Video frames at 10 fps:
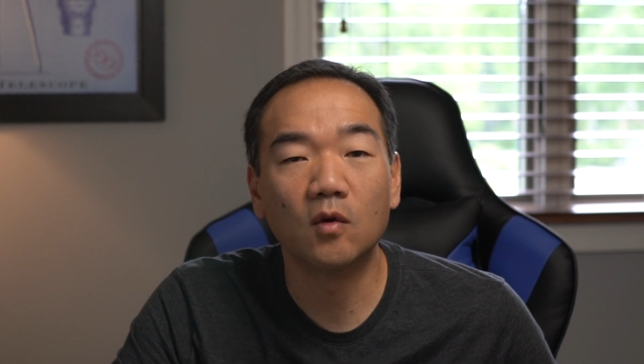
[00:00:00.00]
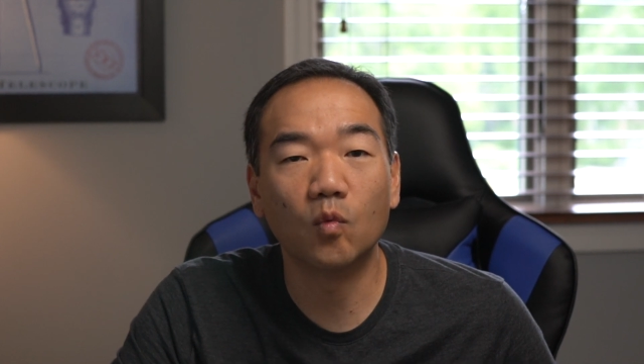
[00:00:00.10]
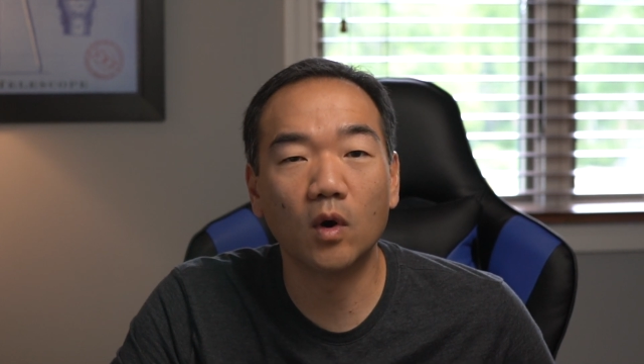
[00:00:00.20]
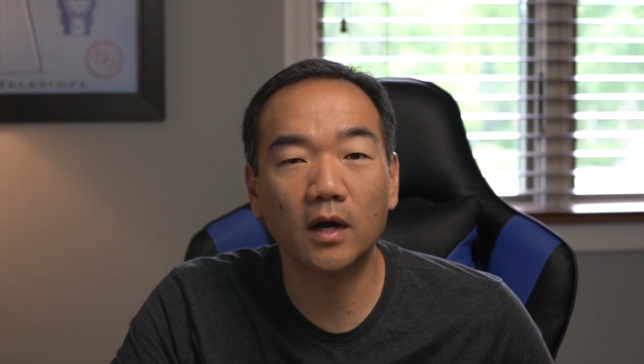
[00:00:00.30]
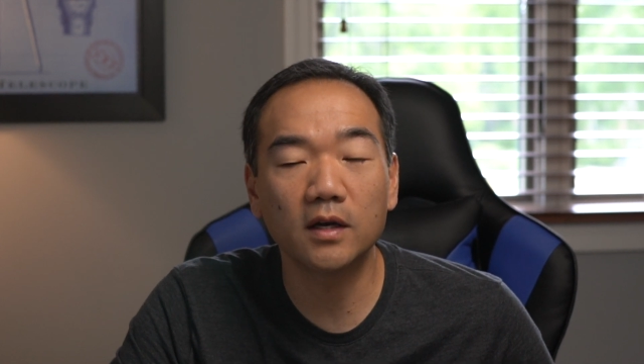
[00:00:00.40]

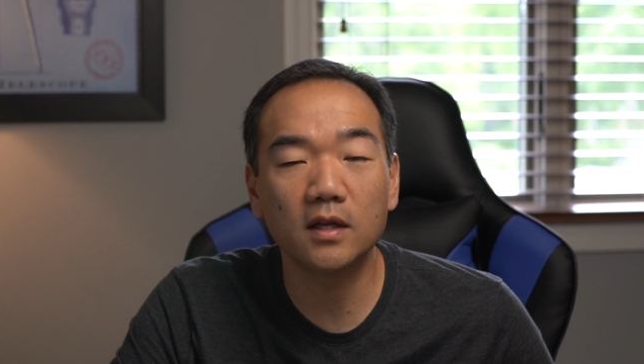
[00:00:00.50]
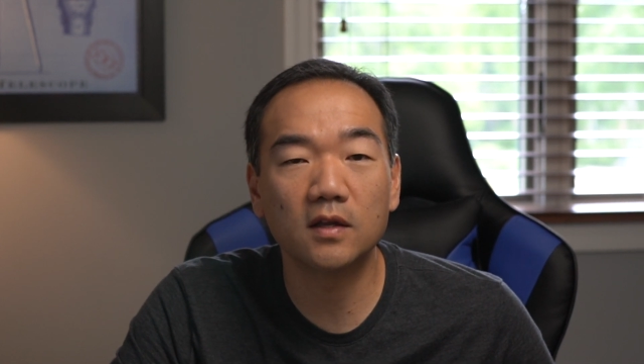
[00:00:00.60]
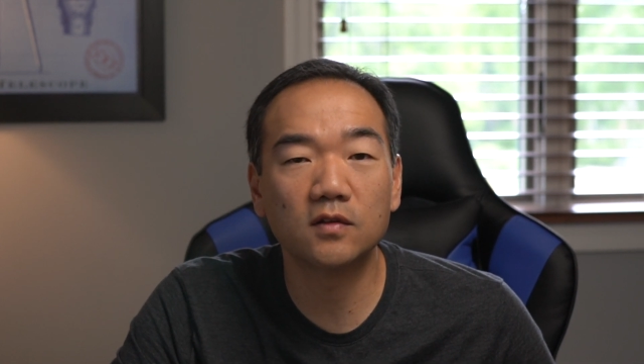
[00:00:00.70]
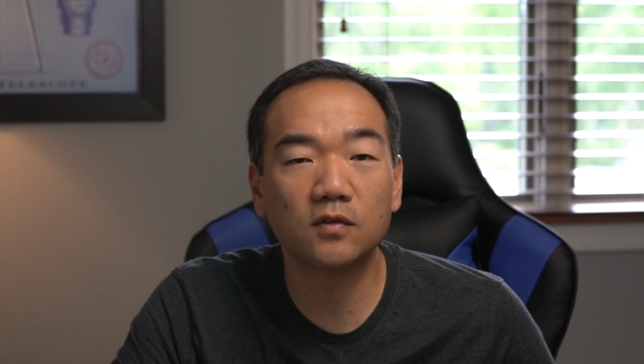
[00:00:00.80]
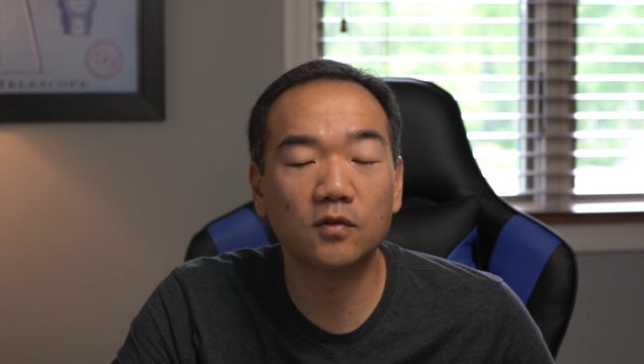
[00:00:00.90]
One
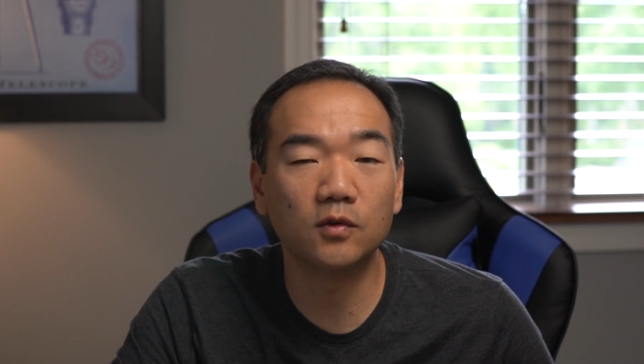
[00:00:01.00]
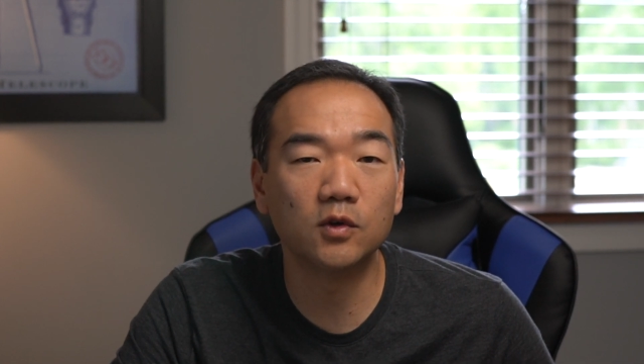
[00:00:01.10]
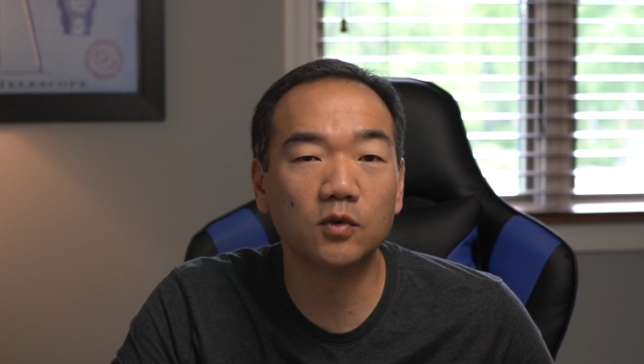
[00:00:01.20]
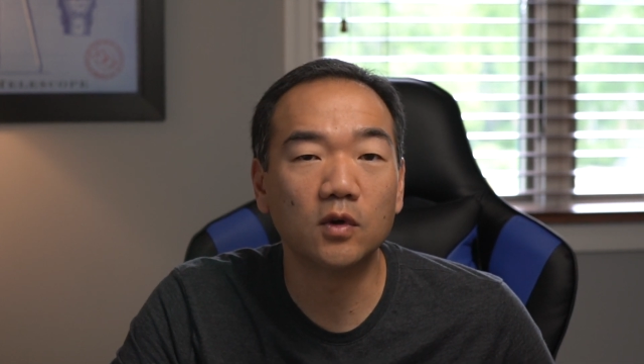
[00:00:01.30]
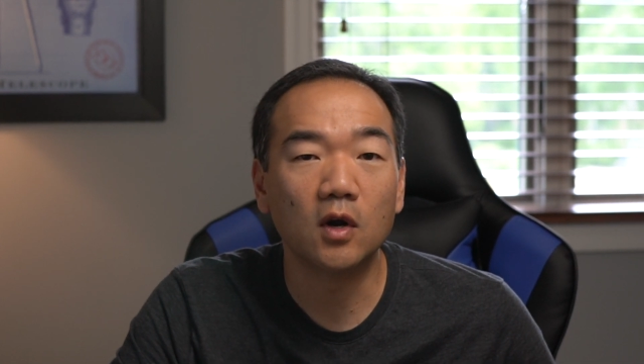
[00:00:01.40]
is
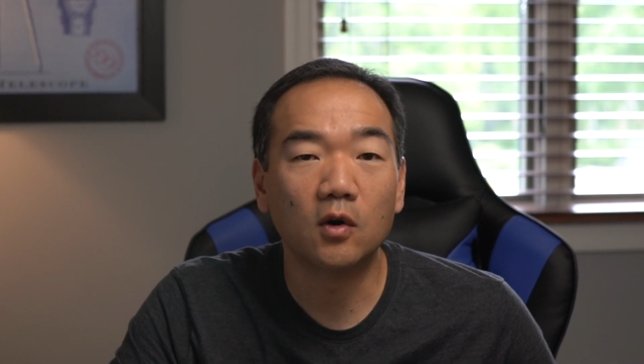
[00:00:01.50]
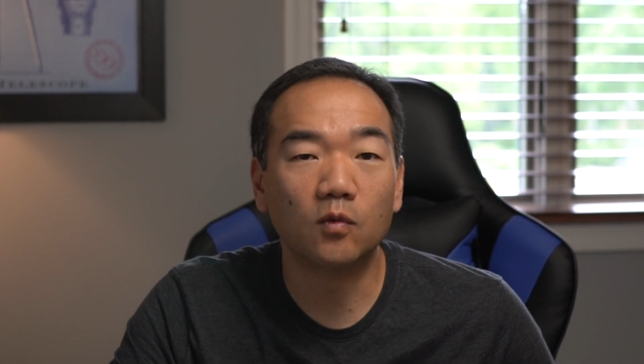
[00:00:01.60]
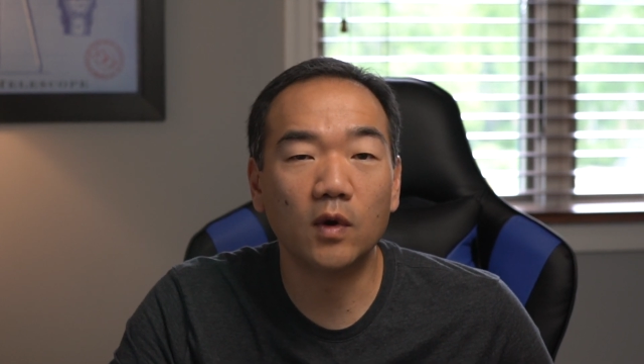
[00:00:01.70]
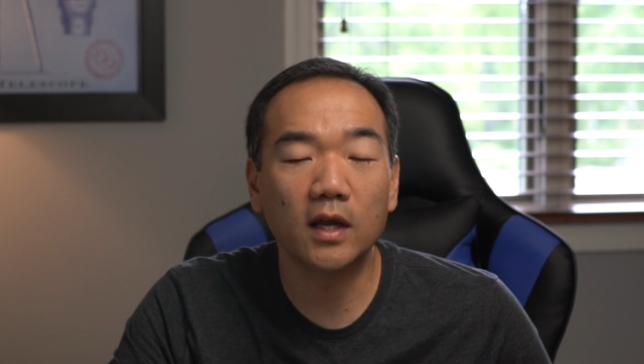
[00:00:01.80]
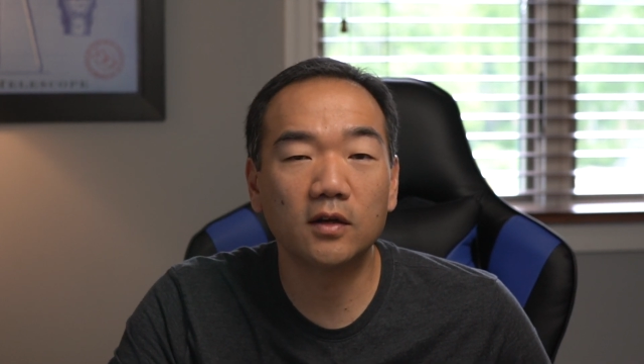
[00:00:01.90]
through
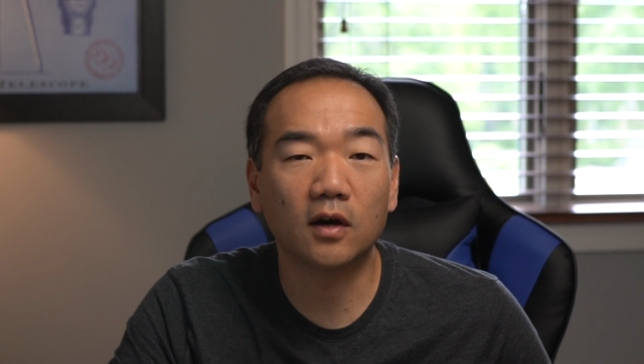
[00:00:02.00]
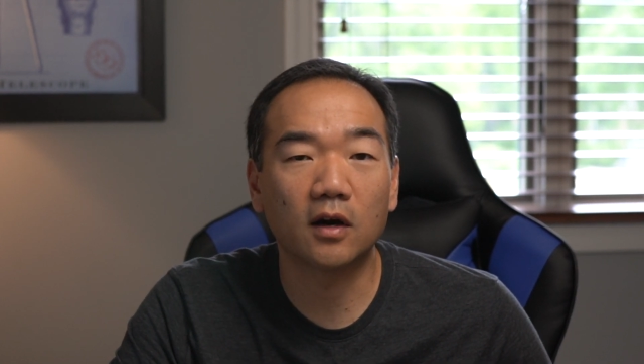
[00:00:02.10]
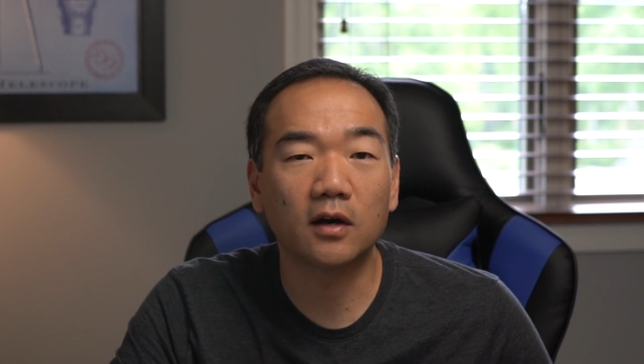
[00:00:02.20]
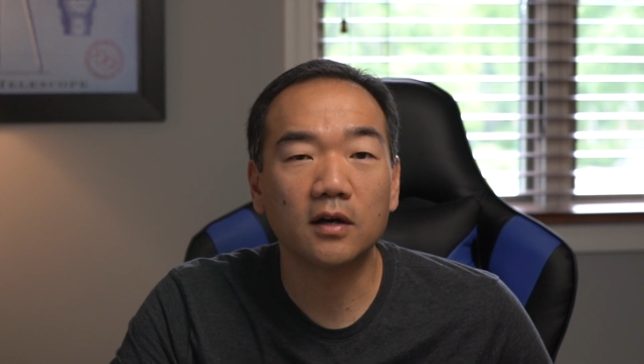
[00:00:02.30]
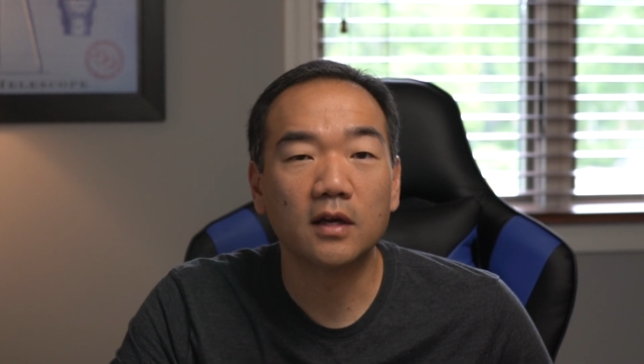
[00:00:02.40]

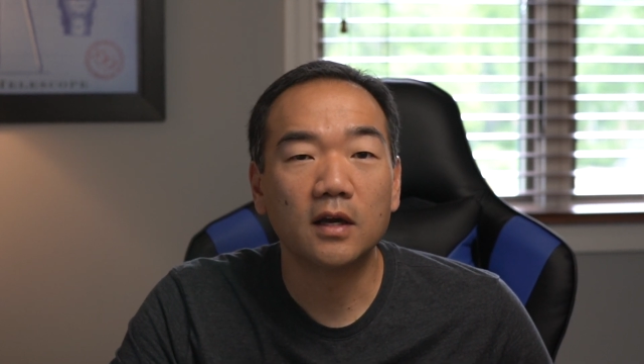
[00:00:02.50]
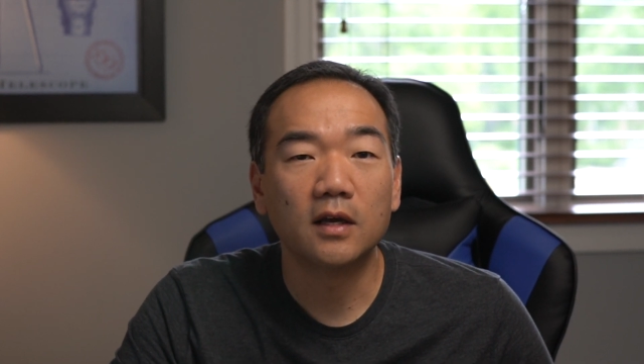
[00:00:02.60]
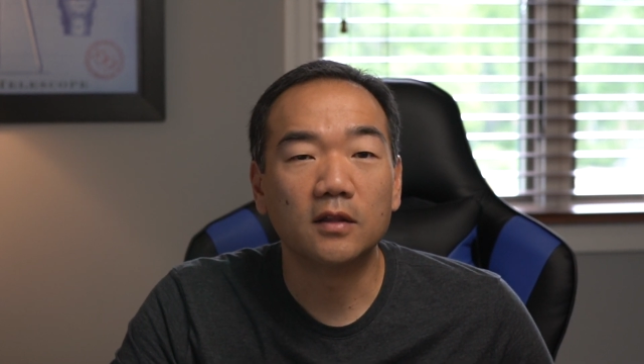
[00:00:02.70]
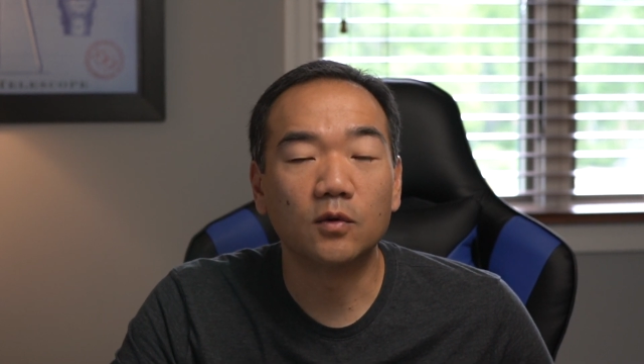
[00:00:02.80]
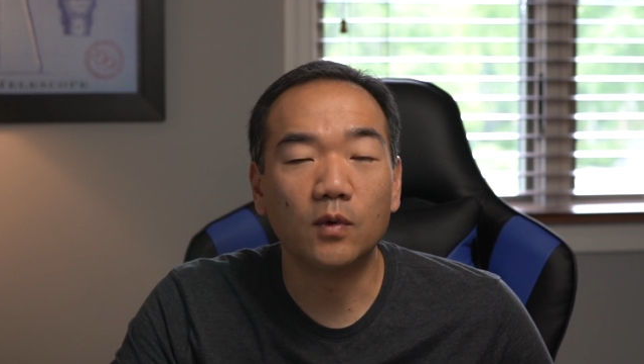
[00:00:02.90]
radar.
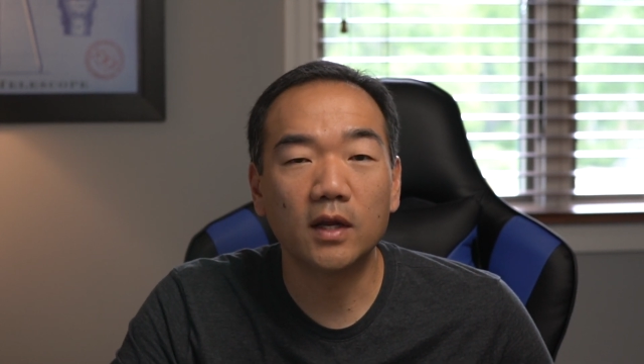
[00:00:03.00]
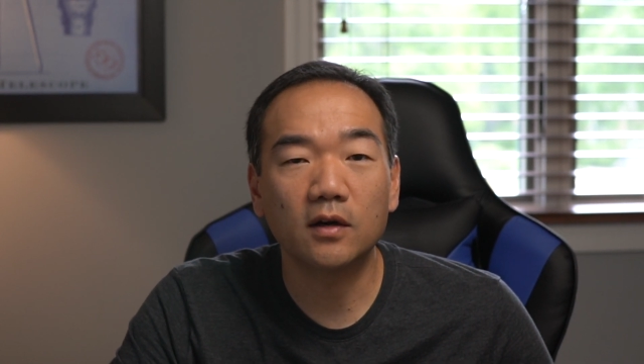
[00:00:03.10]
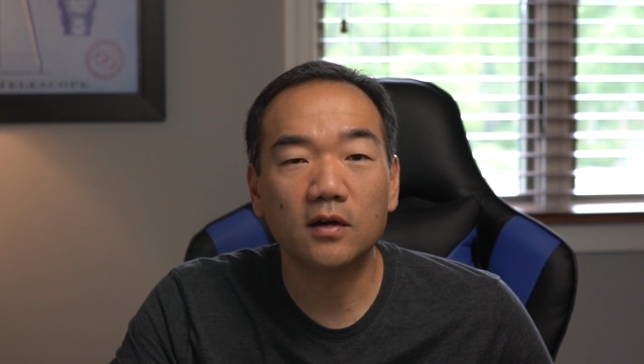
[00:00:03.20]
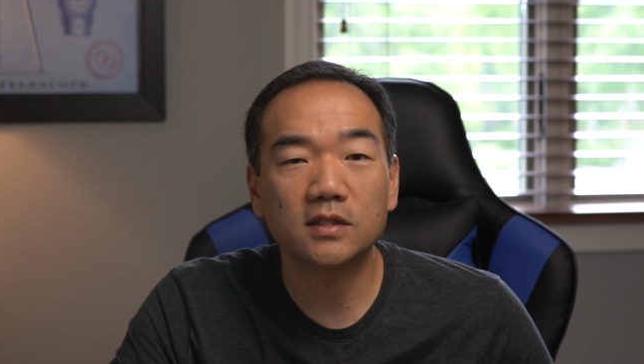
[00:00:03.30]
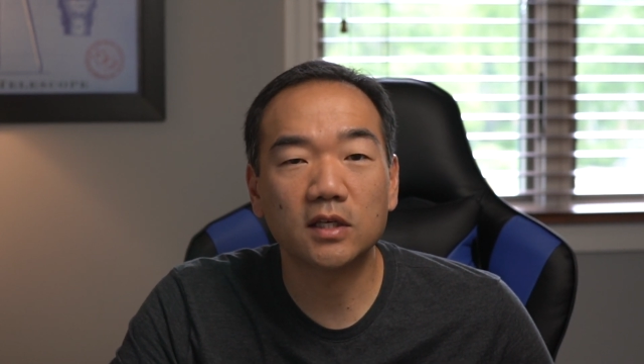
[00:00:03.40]
The
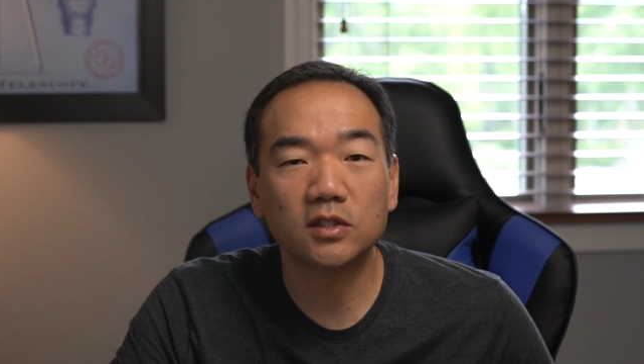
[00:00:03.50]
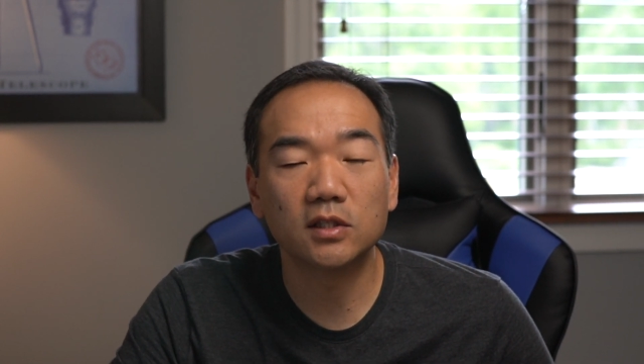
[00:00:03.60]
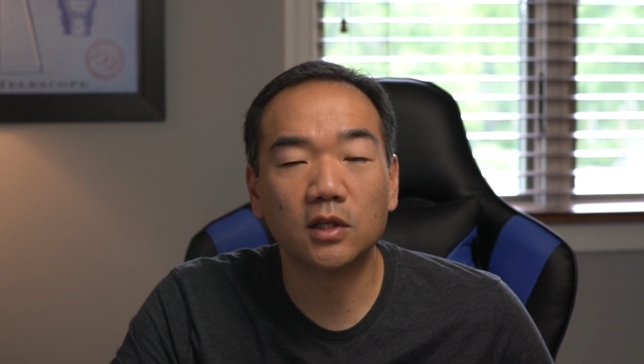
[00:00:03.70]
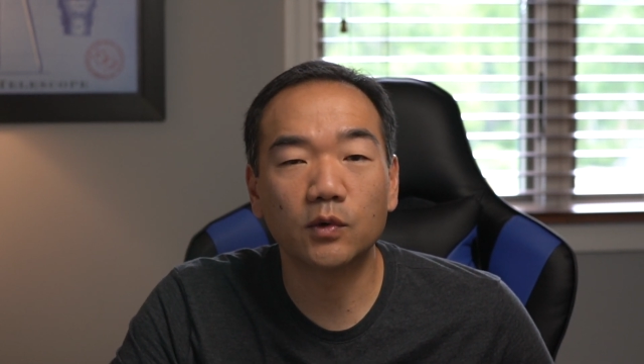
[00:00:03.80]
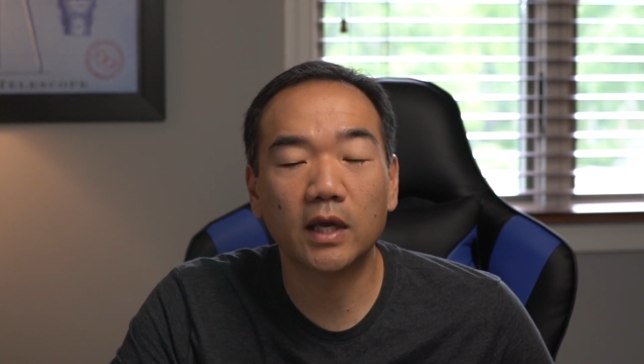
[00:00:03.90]
radar is
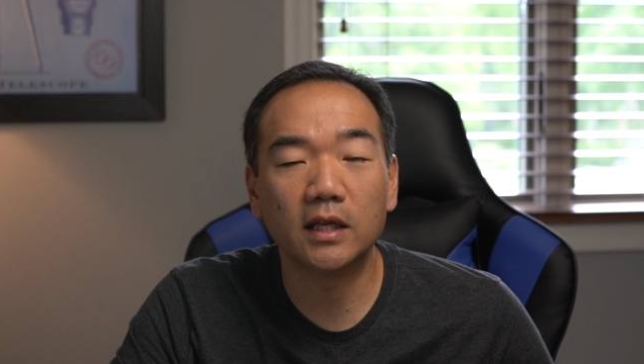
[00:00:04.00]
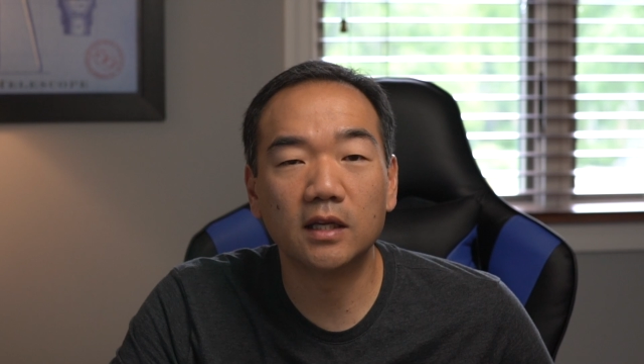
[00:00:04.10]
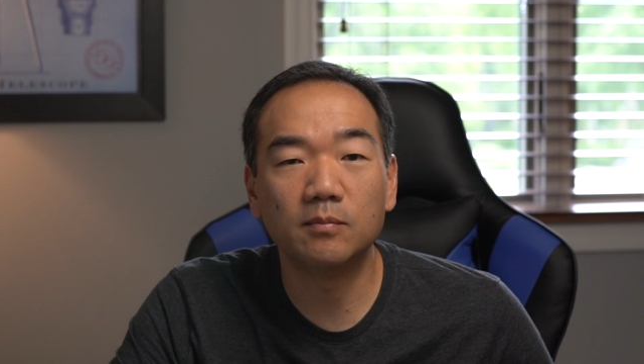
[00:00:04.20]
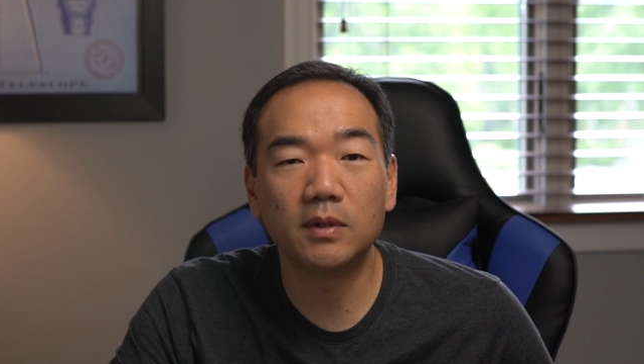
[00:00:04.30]
actually located